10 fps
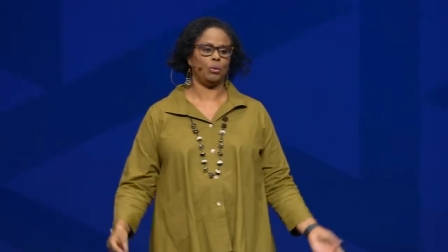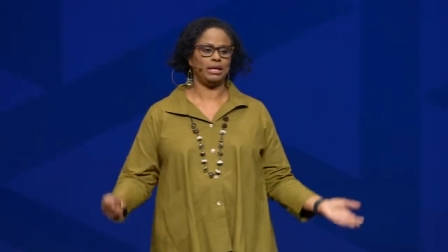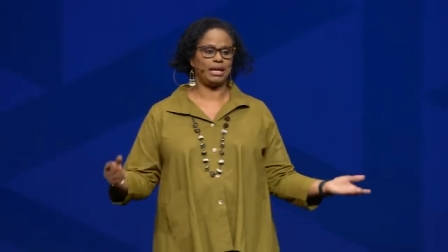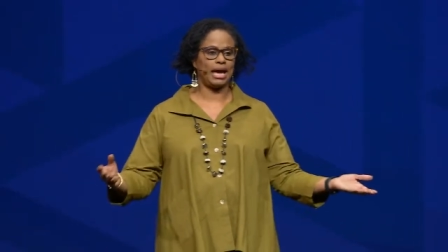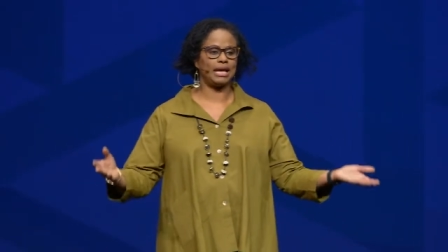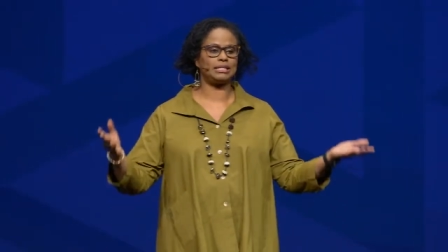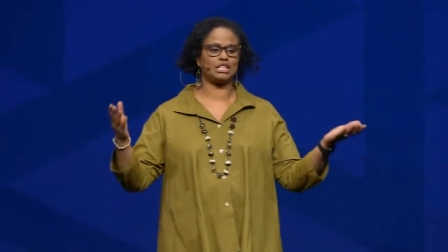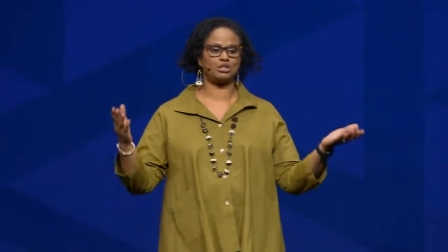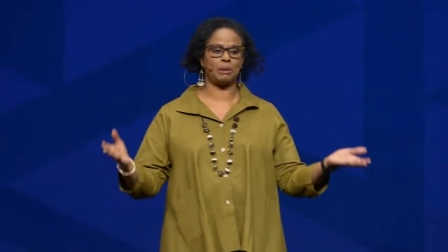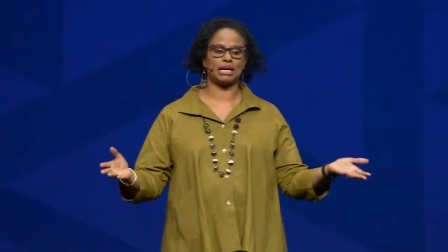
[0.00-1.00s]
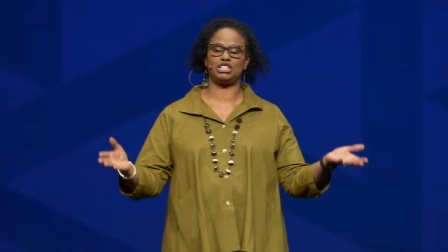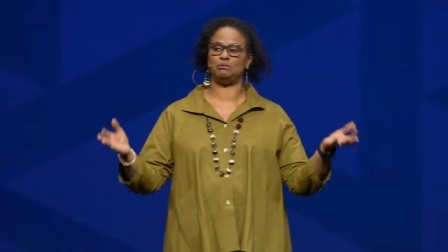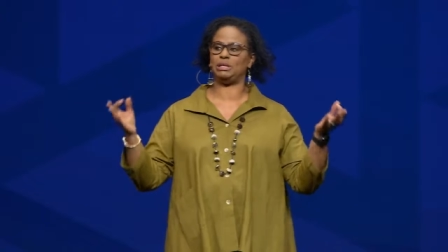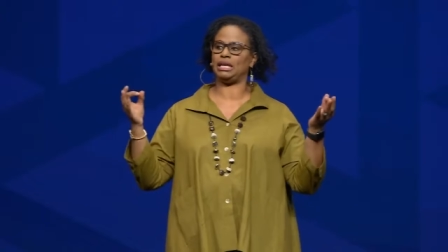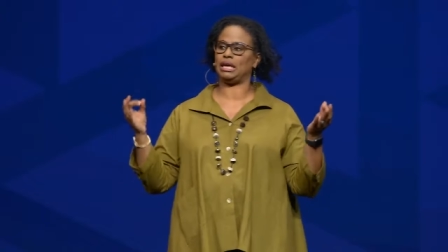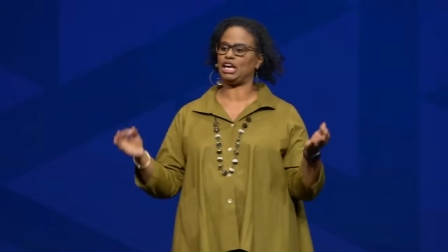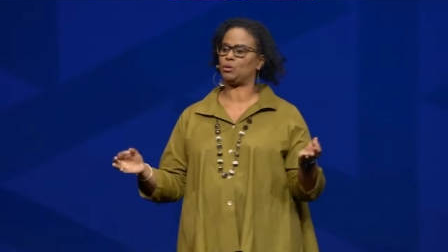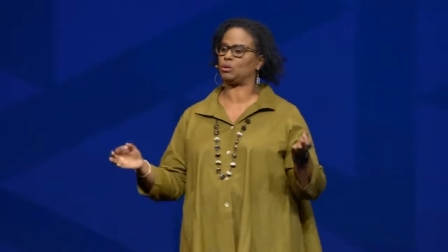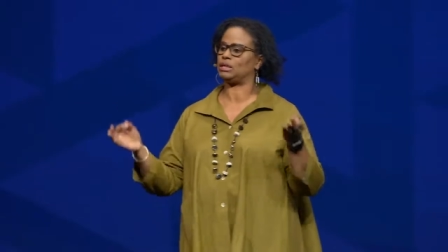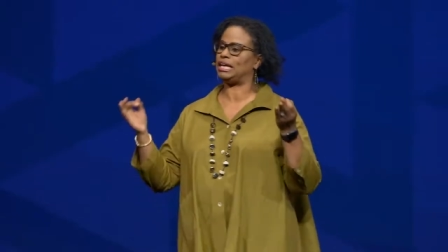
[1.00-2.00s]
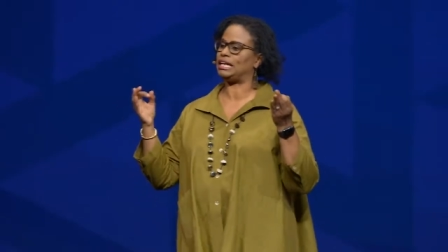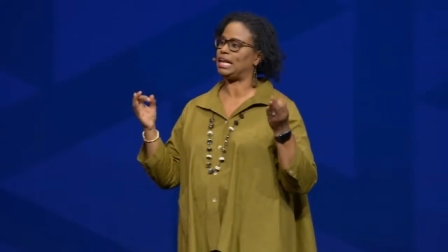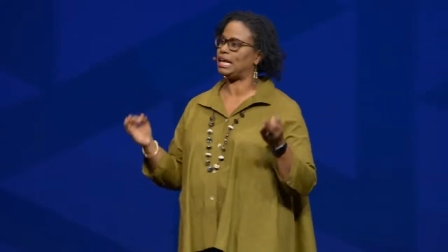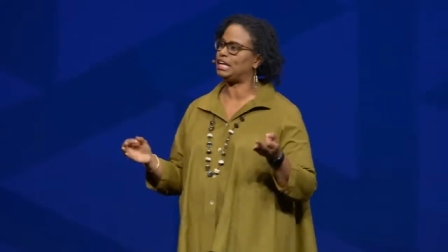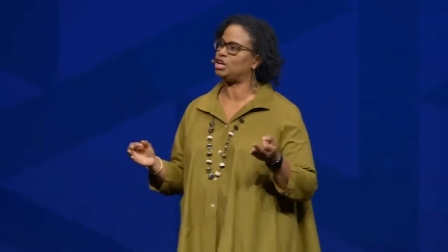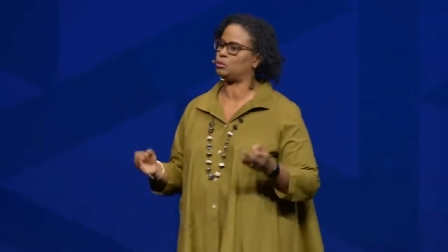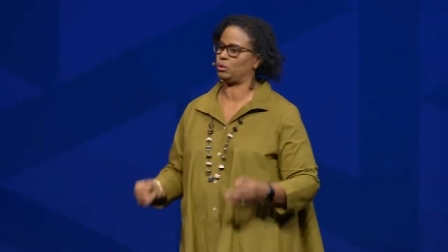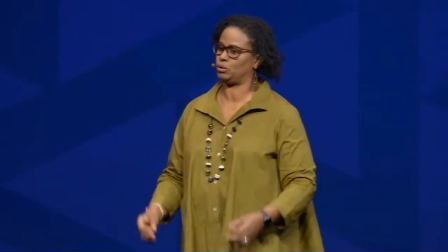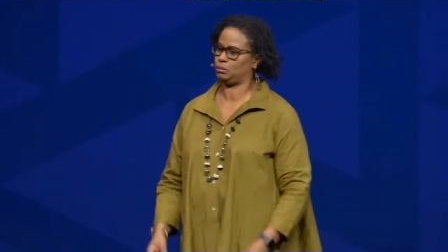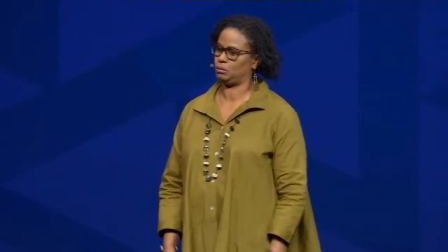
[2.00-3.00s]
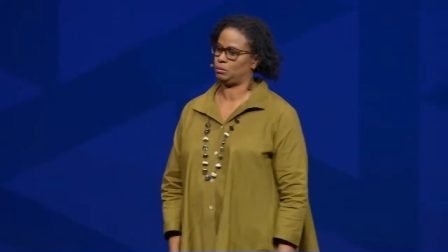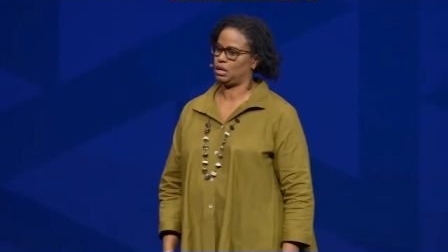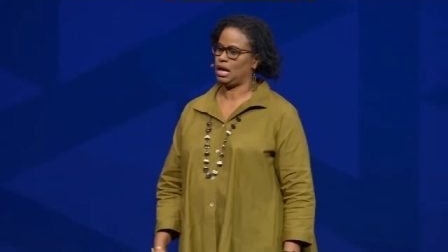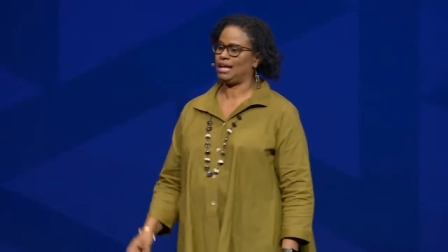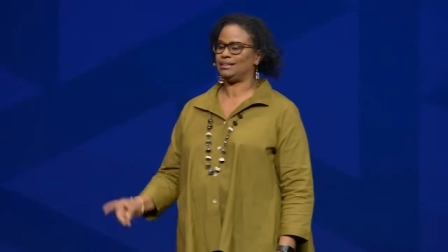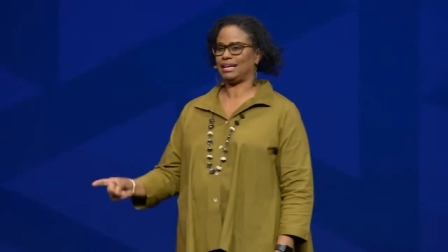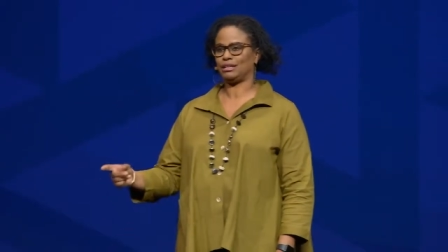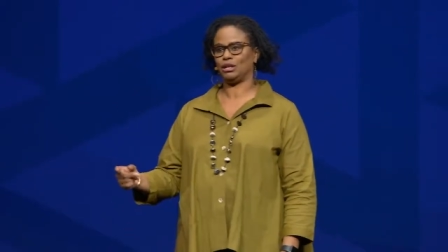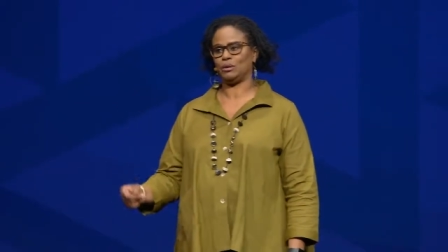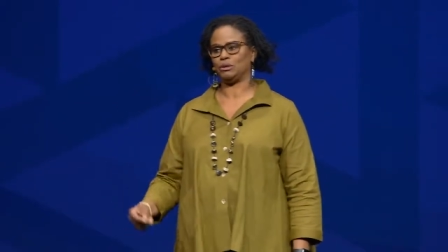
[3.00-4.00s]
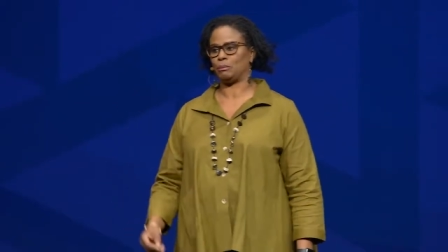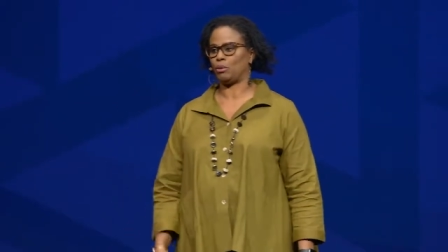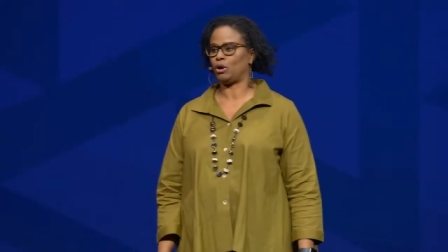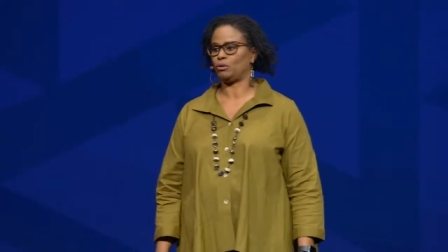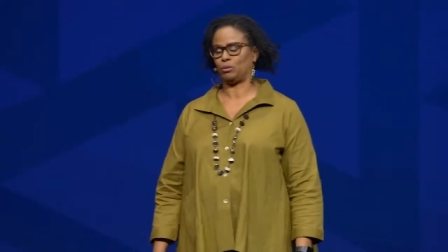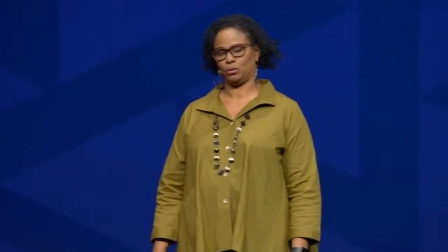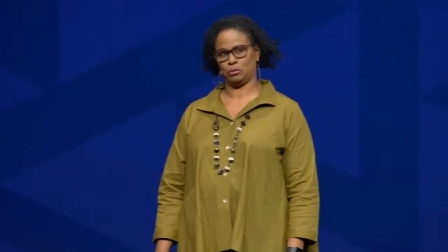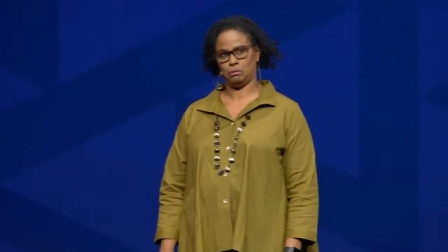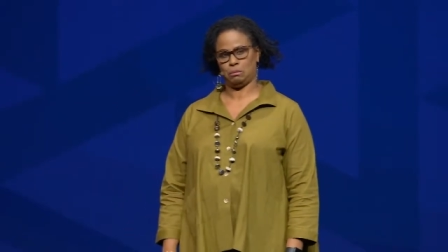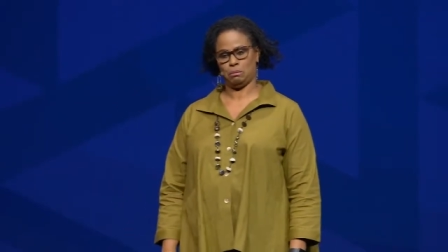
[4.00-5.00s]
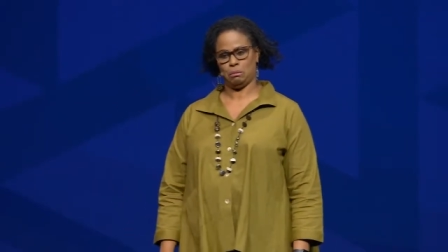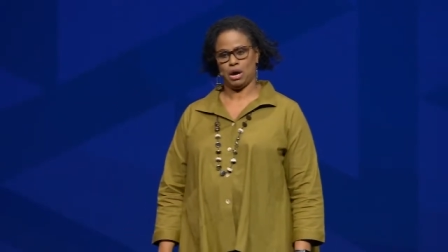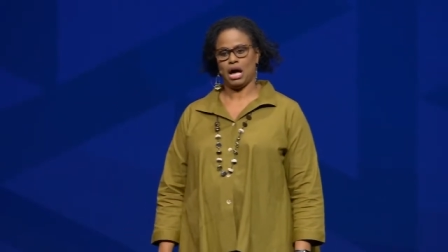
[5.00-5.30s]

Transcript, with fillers: We can't expect to be equal in any room, let alone the boardroom,